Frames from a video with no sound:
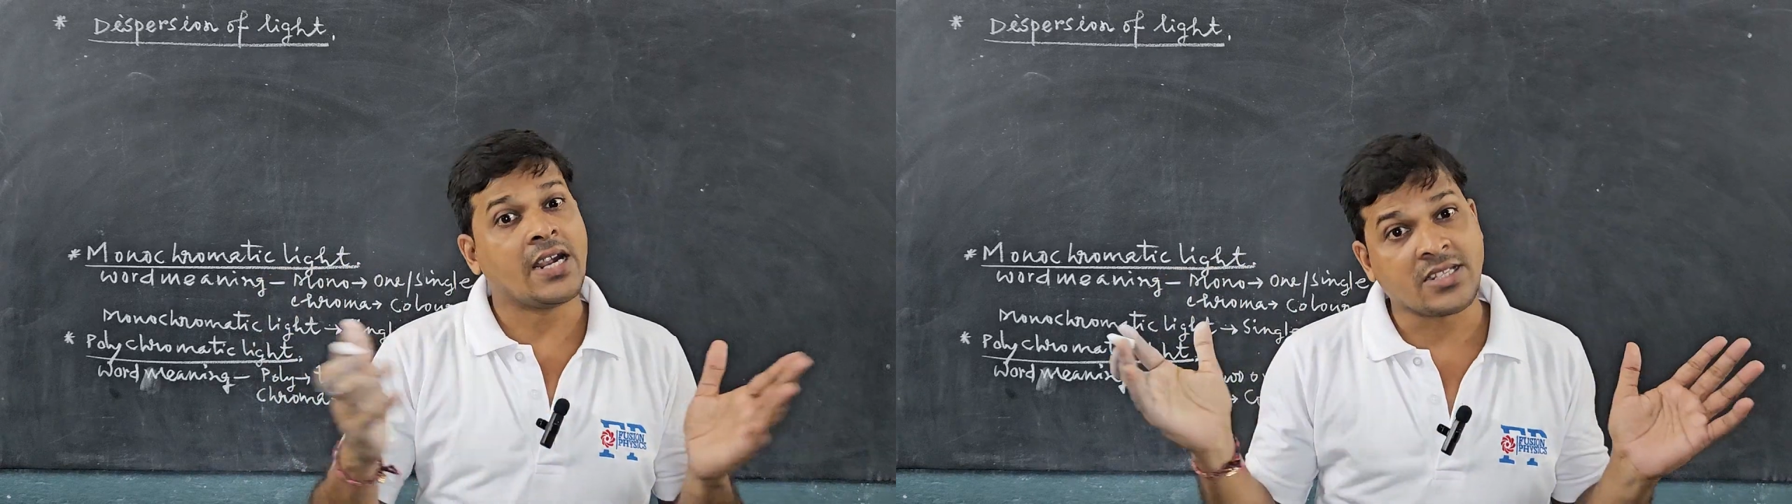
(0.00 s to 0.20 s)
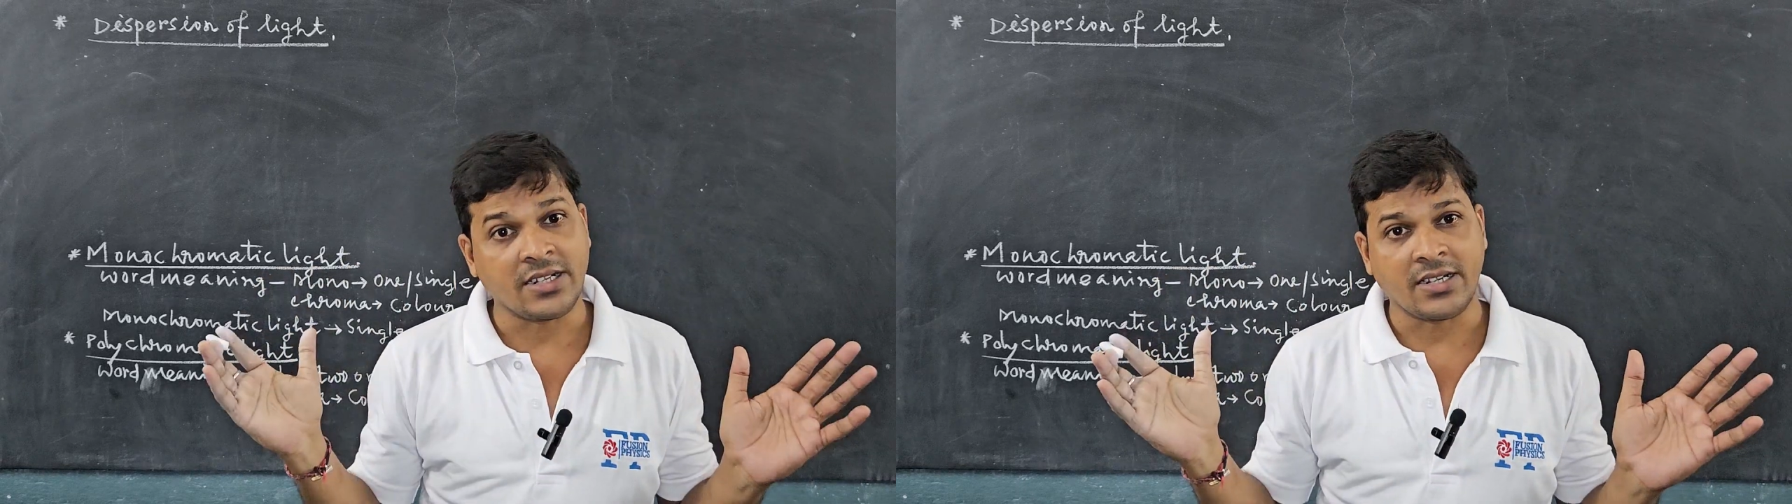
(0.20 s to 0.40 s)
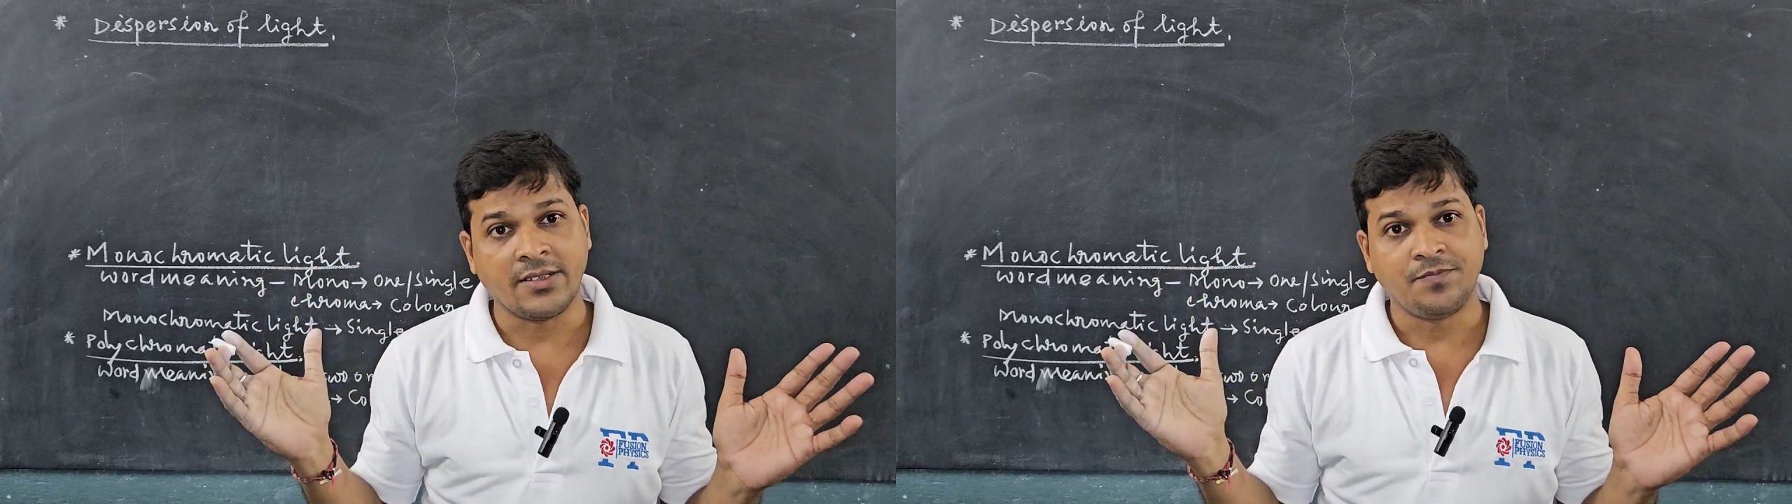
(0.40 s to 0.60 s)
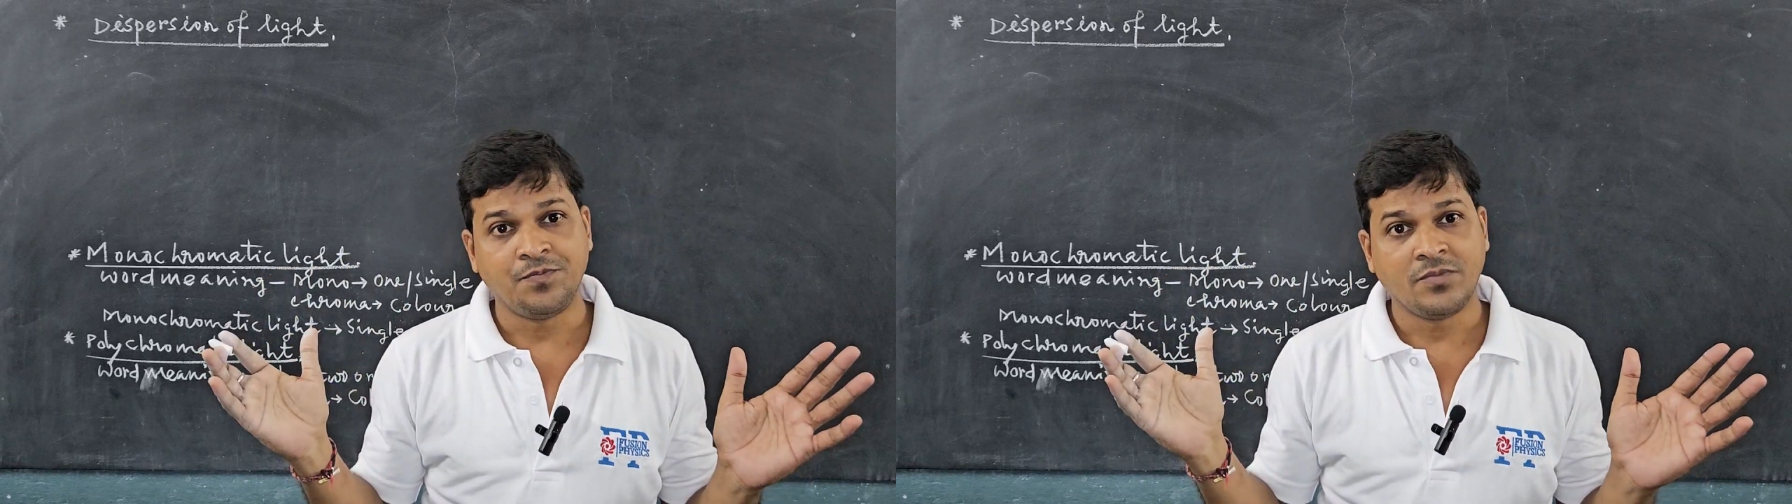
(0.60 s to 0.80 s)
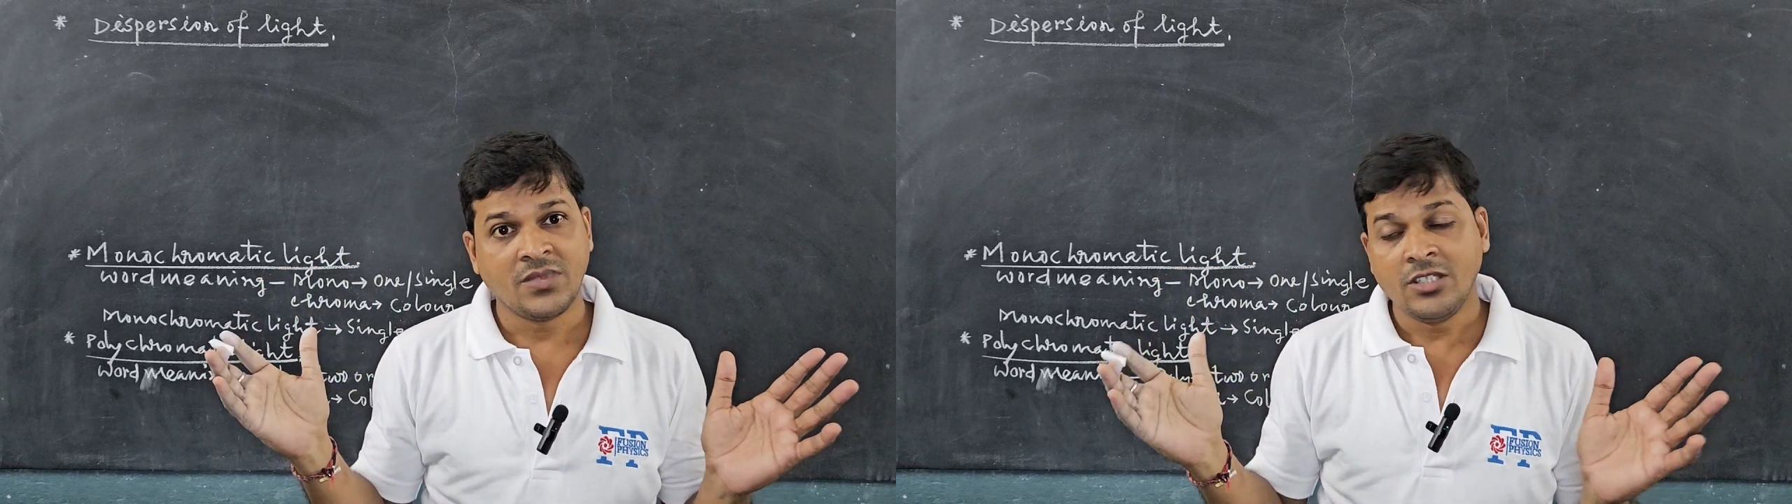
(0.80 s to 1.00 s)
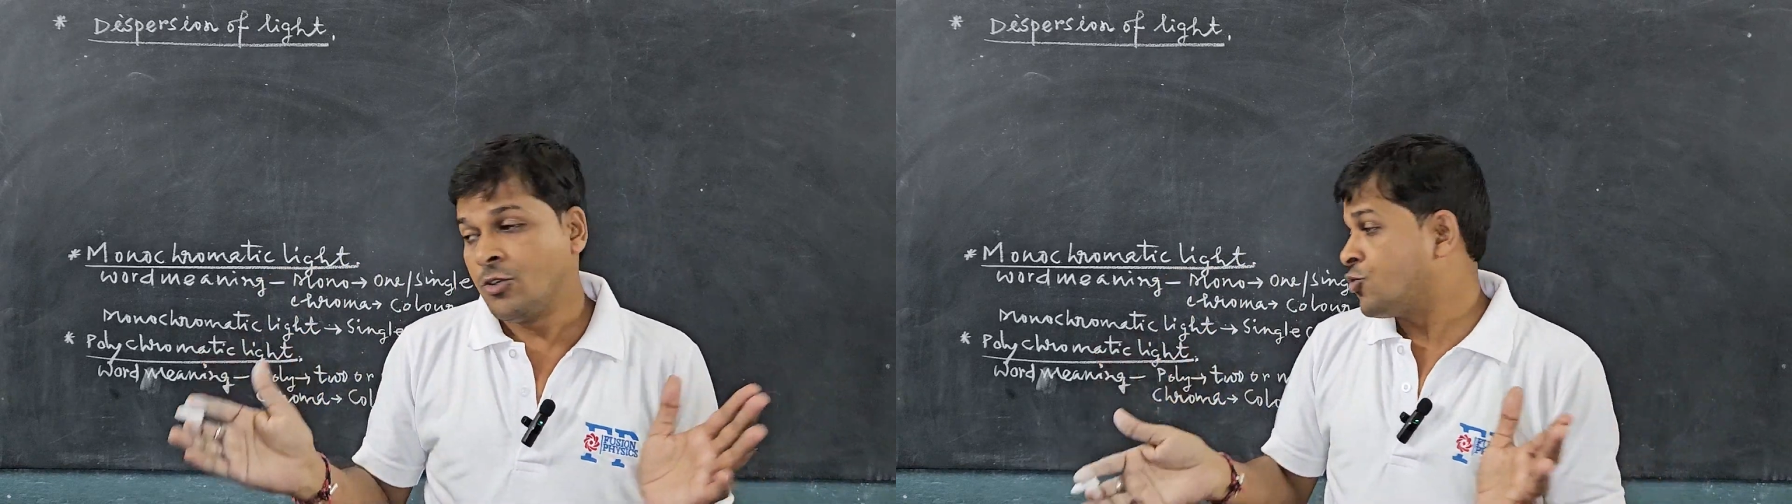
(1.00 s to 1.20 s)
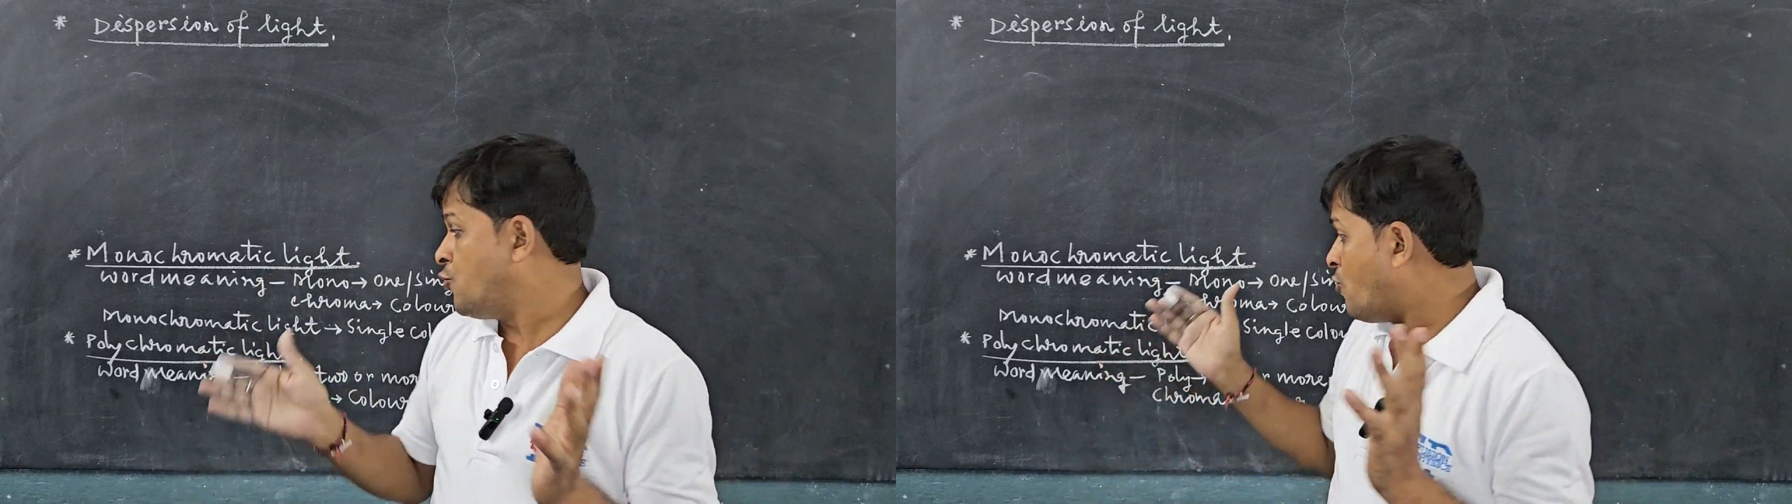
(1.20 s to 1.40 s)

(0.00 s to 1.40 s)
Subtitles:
etc. So